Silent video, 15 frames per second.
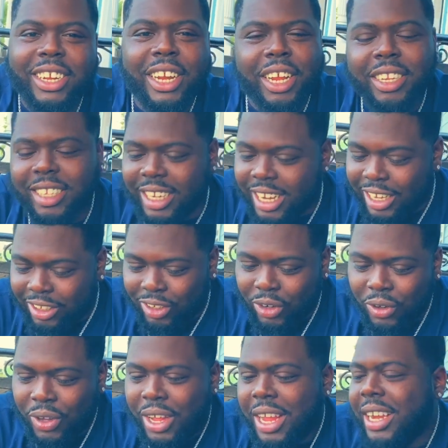You know what I'm saying?
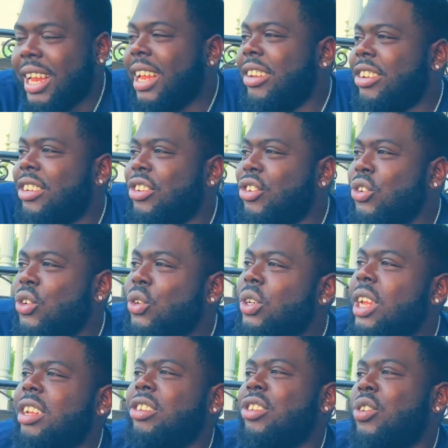So that's just, you know,
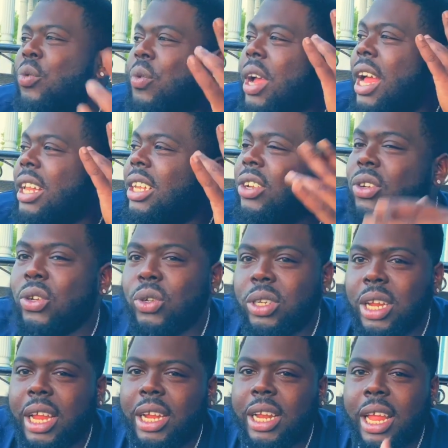that's just the way I, you know,
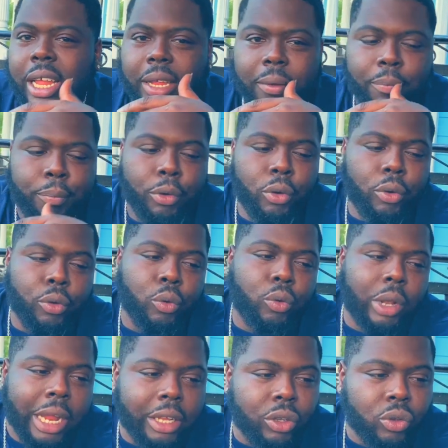thing. Like, boom,
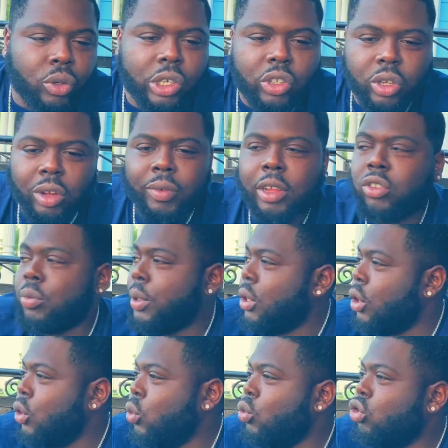you'd like to do this, all right, so we
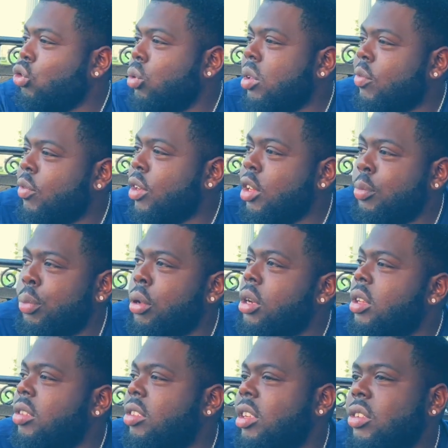gonna use you this for this
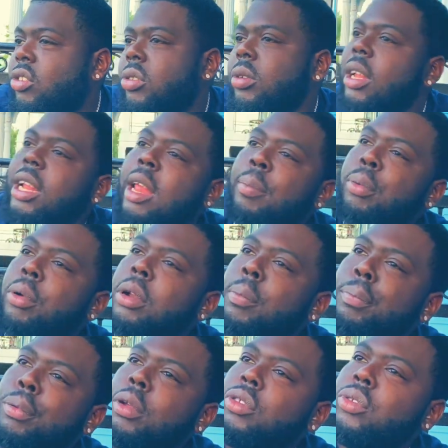part of the team. So now that part of
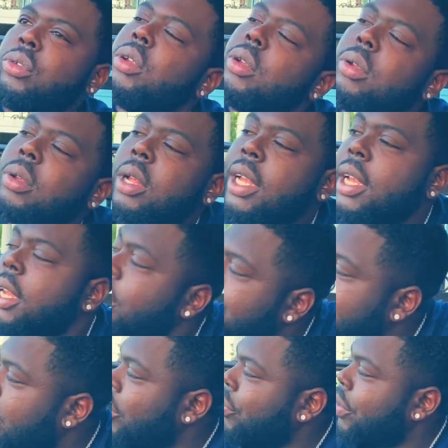the puzzle gone.
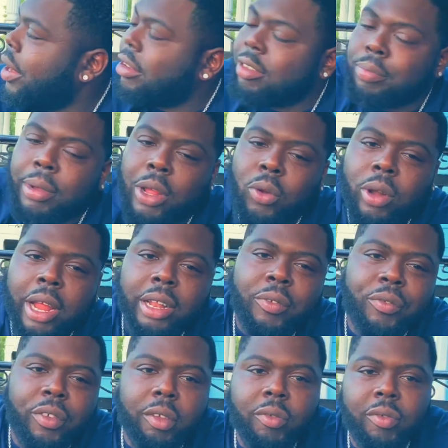You gotta find somebody who like to
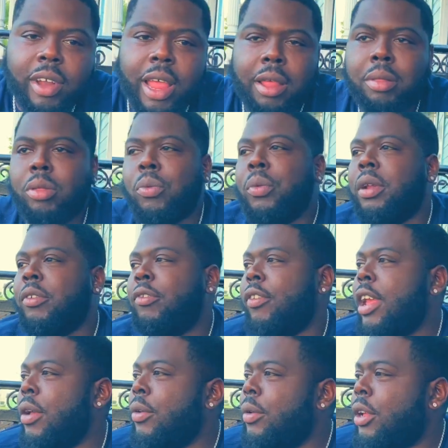fit flat. So when the
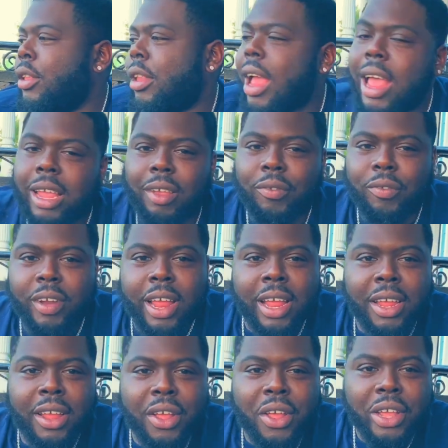flat, the tiger
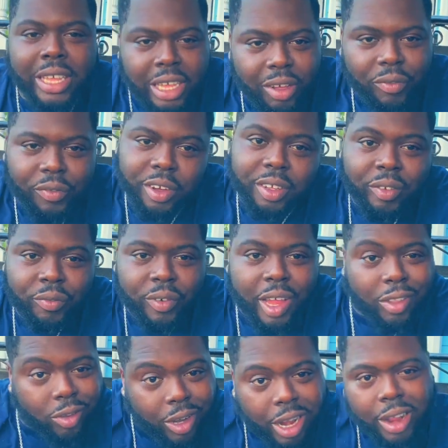flat, he can fix the
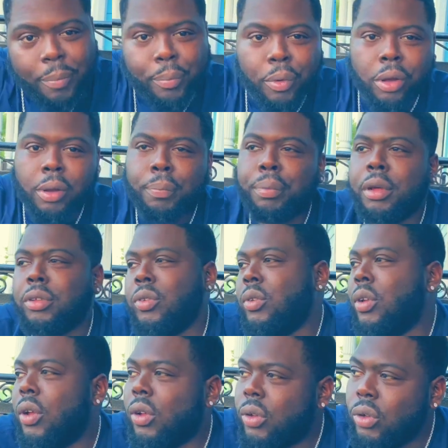flat. So now that part of the puzzle
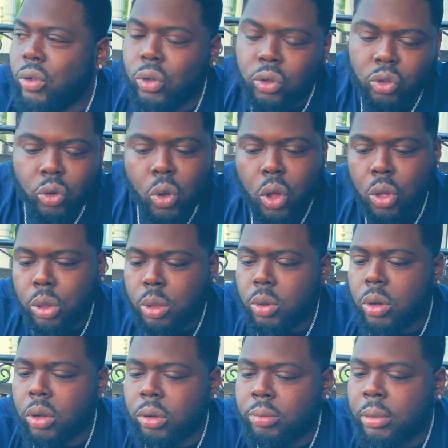gone. You know, so on,
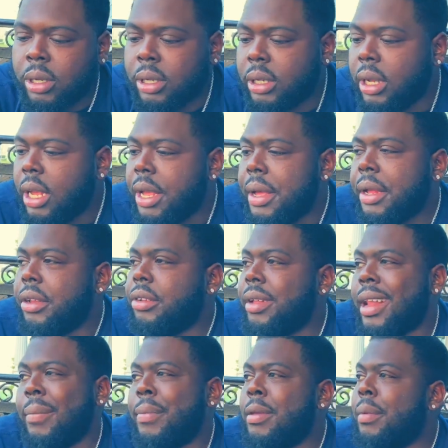right, man. You
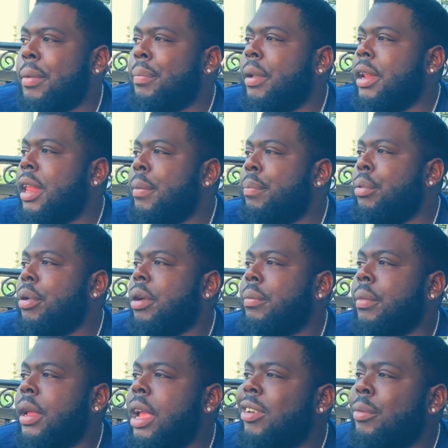got to people to play their part,
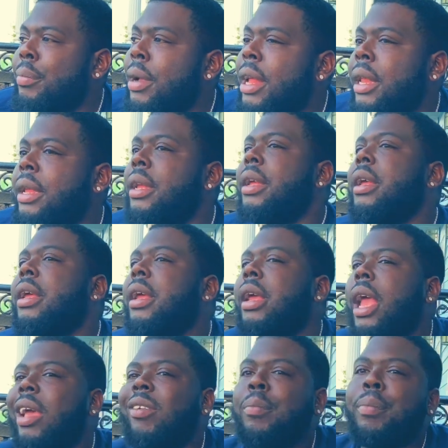man.
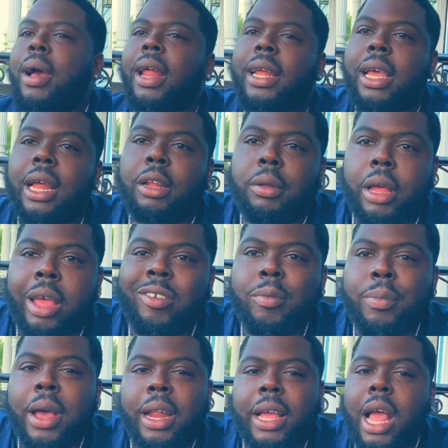Everybody got
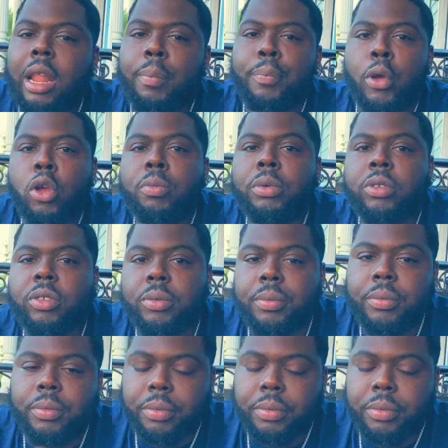a purpose.